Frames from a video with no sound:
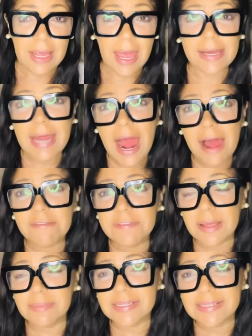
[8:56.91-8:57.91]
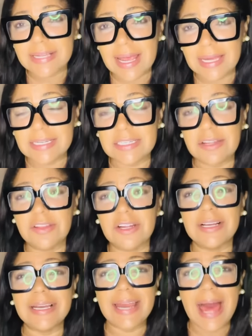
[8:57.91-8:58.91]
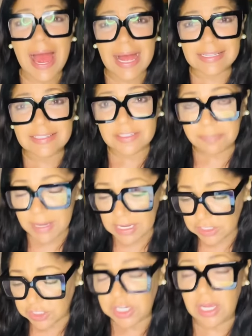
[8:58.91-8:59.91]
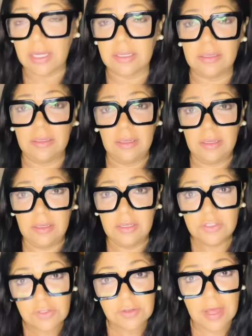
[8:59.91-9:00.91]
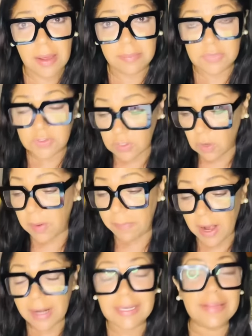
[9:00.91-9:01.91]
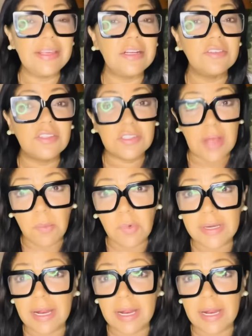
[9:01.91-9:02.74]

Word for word: and have them send their last paycheck to them. So apparently there is someone